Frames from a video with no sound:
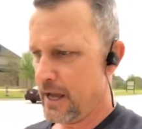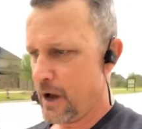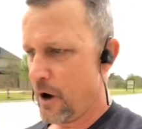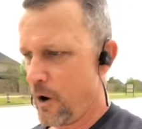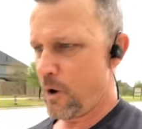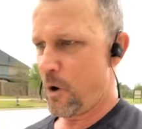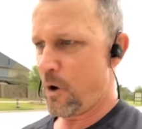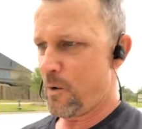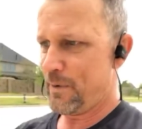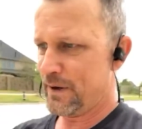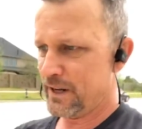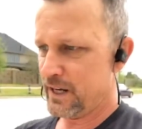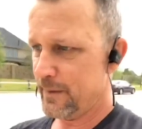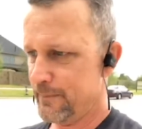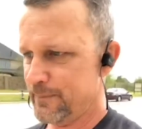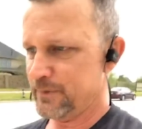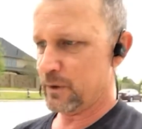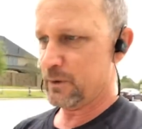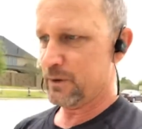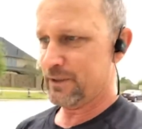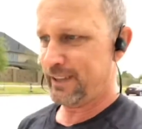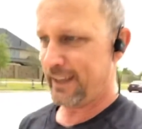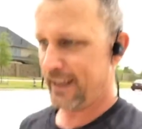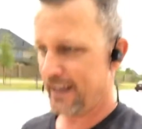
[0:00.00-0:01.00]
open up those
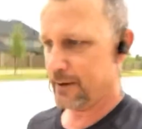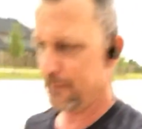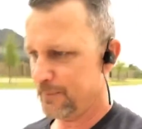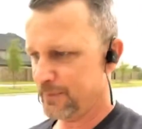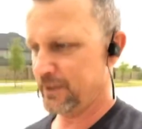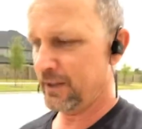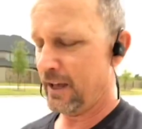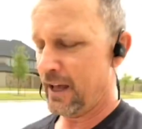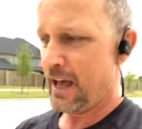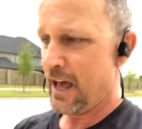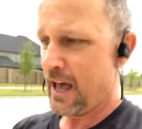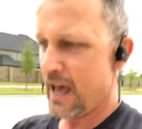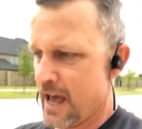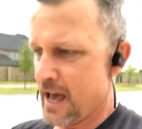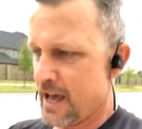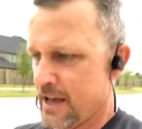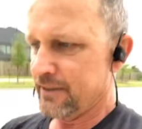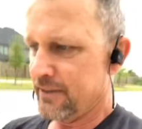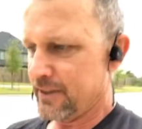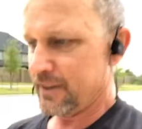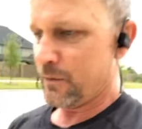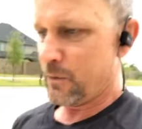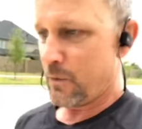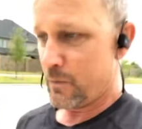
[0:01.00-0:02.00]
hips so
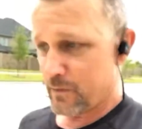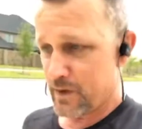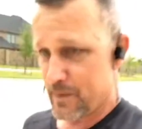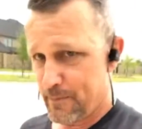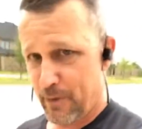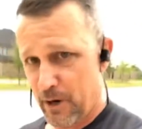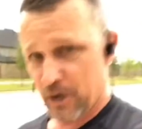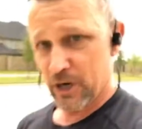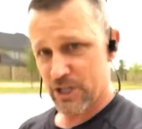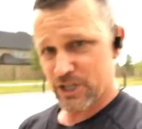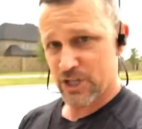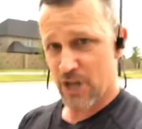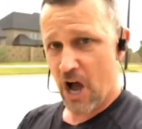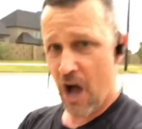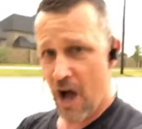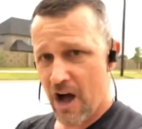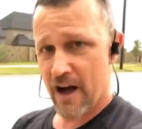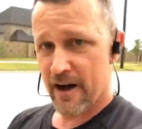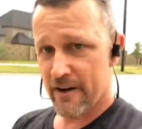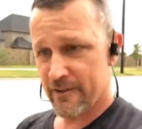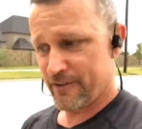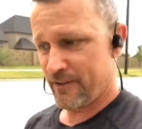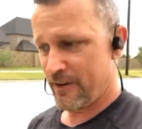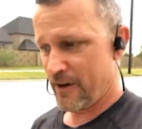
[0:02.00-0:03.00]
that when we push
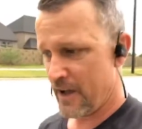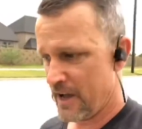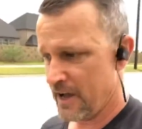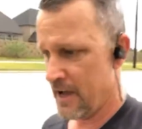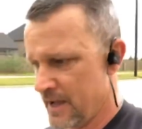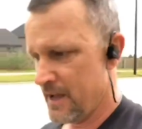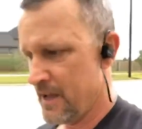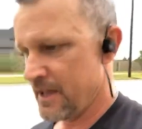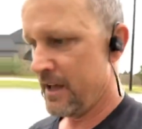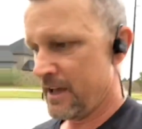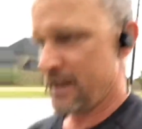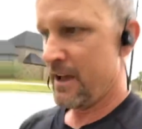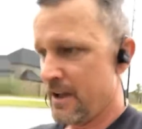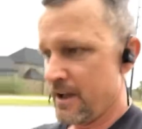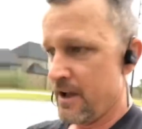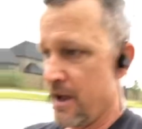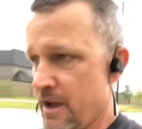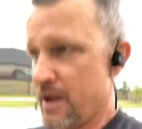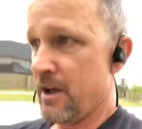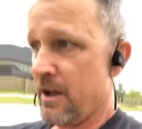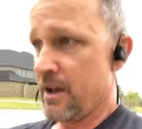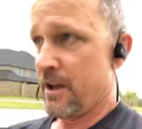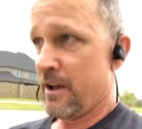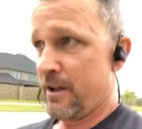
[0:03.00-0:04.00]
off,
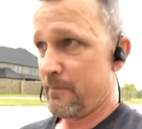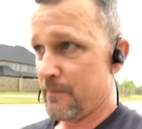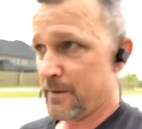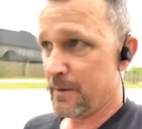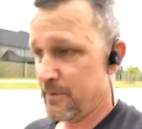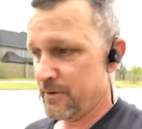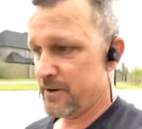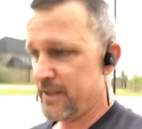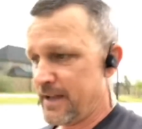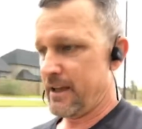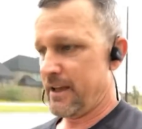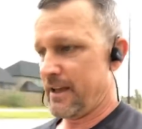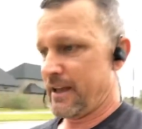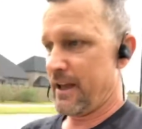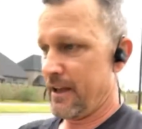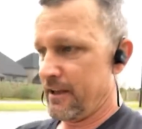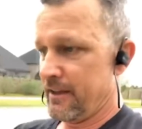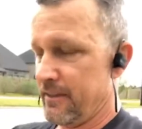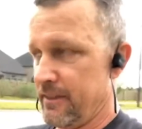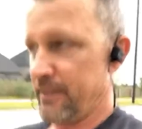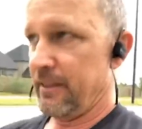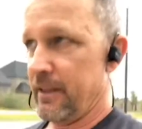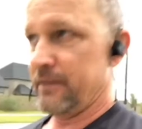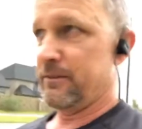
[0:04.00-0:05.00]
remember
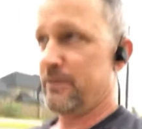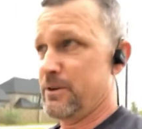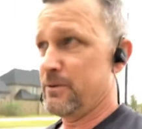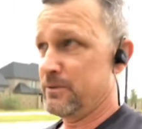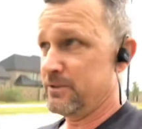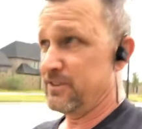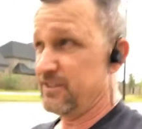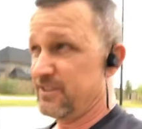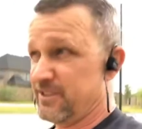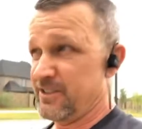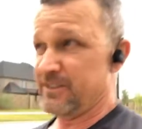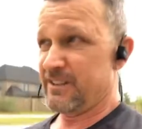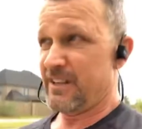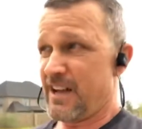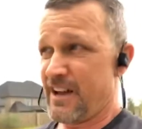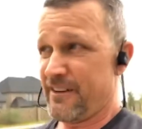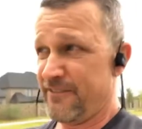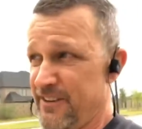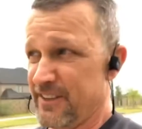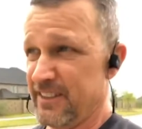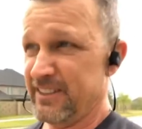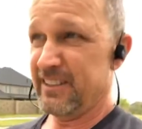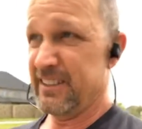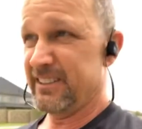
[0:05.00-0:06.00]
Newton's third law of
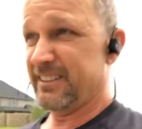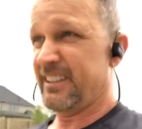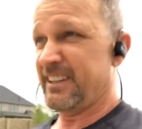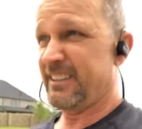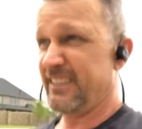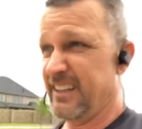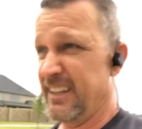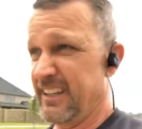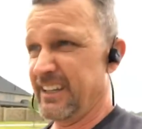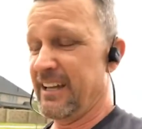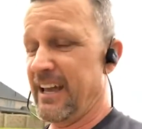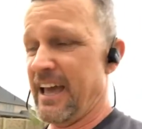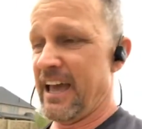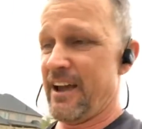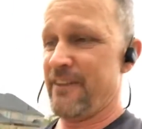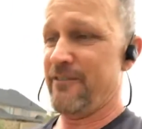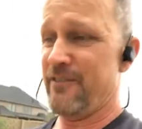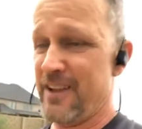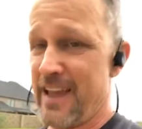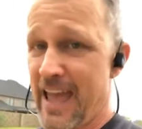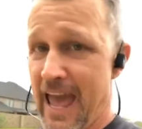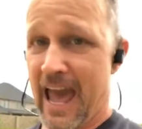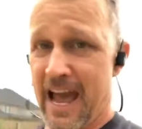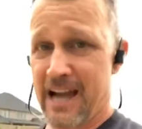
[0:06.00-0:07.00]
physics, I think, every
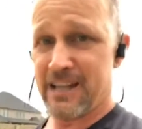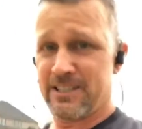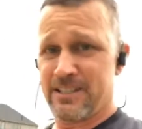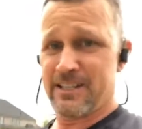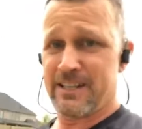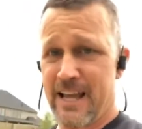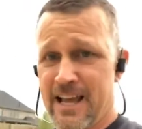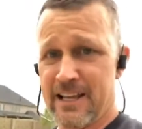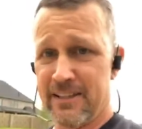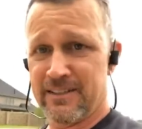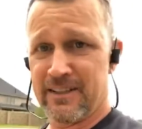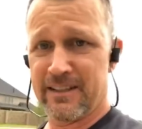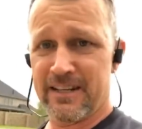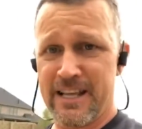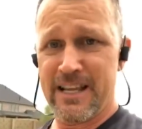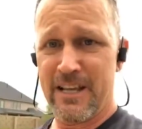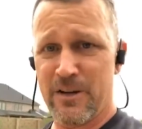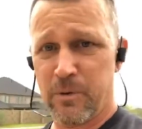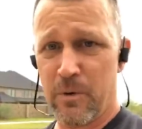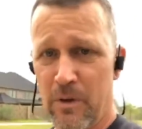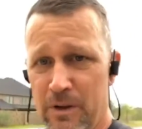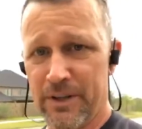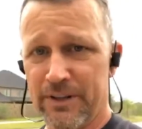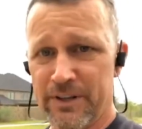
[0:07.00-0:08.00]
action has an
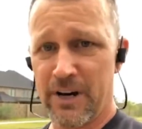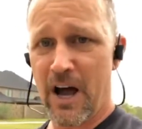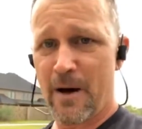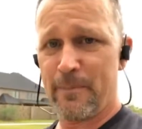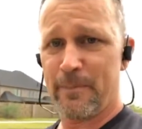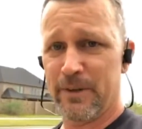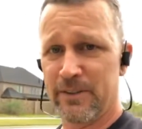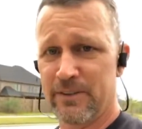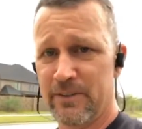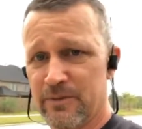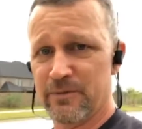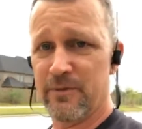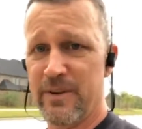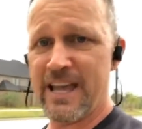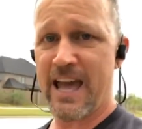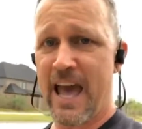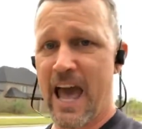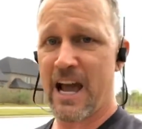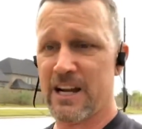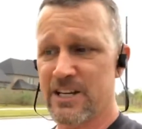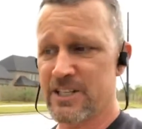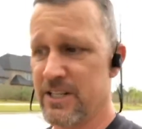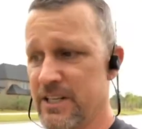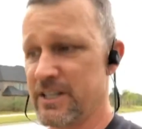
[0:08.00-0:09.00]
equal and opposite
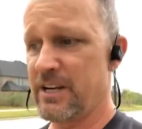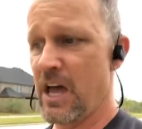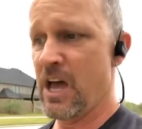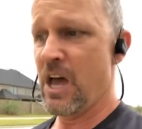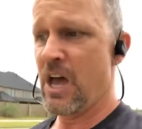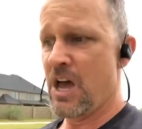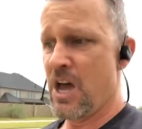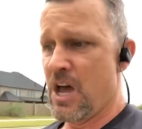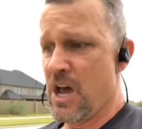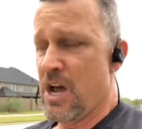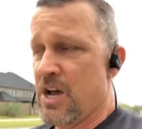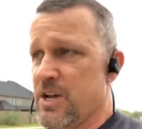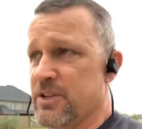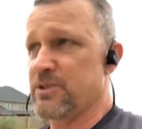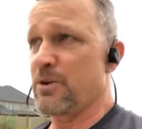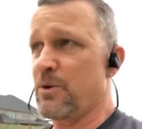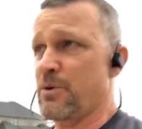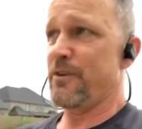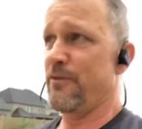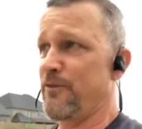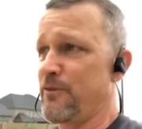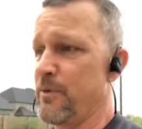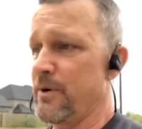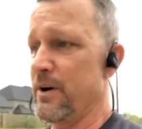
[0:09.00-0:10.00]
reaction. So if
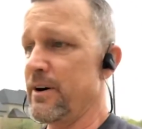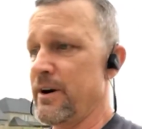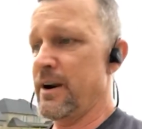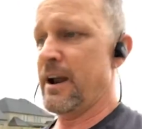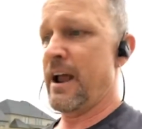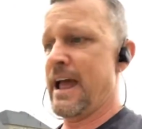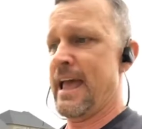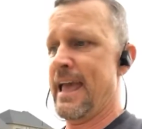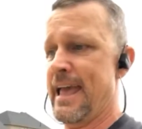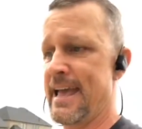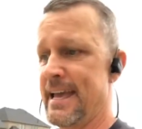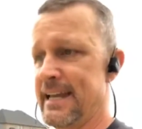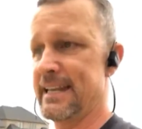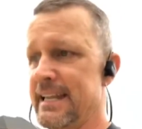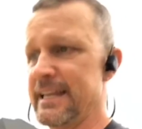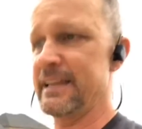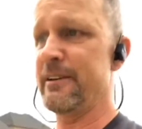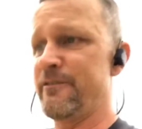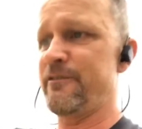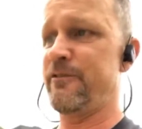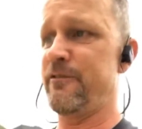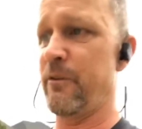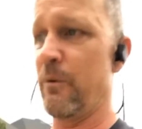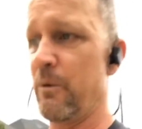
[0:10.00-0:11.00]
we're hitting
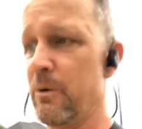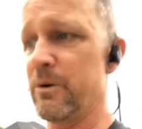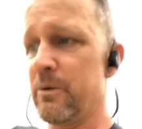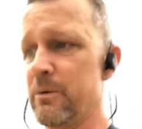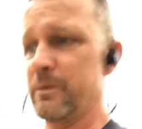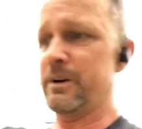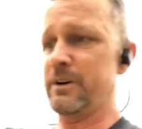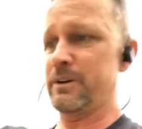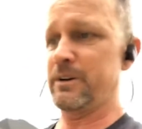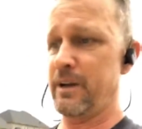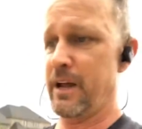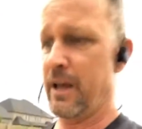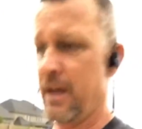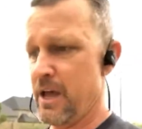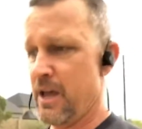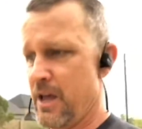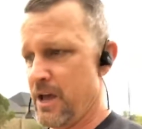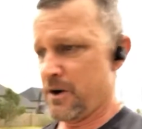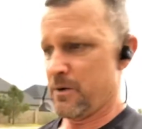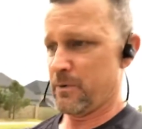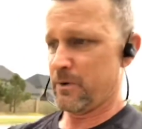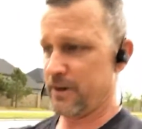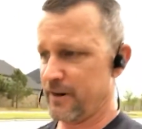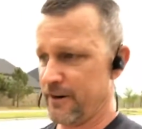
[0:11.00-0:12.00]
forward
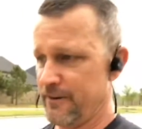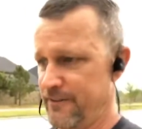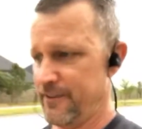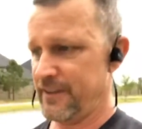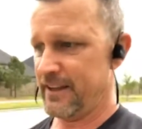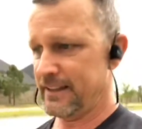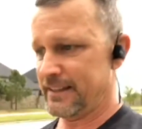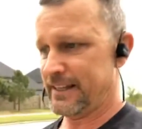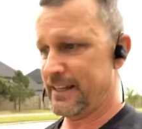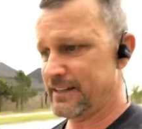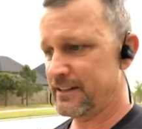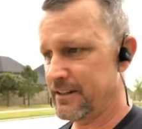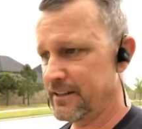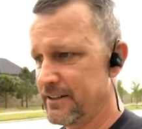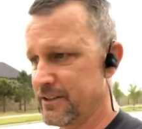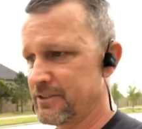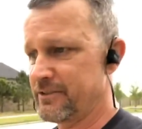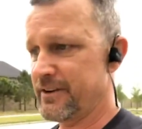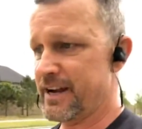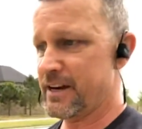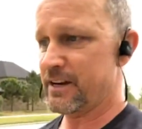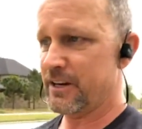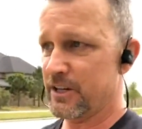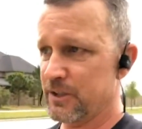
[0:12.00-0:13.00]
when our feet land on the
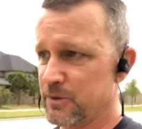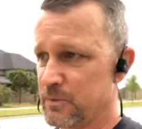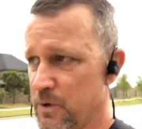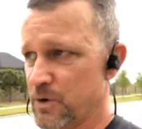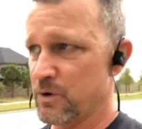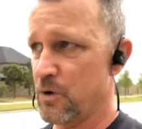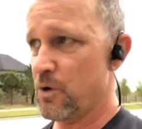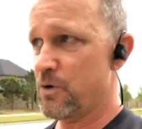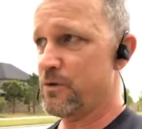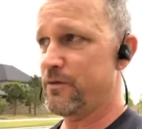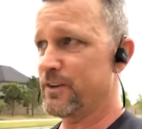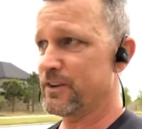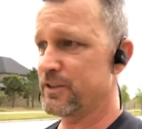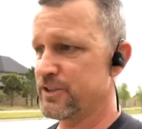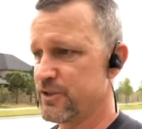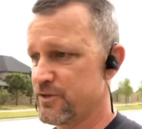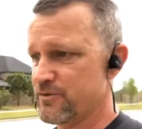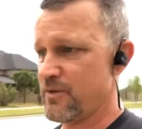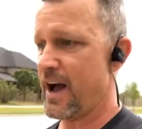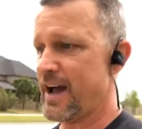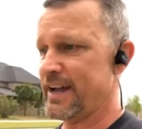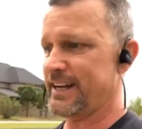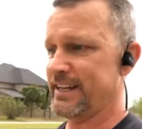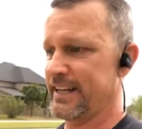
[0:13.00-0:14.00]
ground because we're
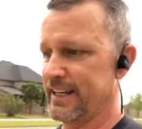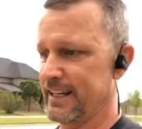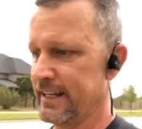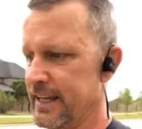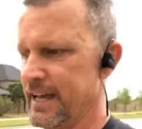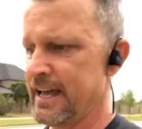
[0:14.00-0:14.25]
overstriding,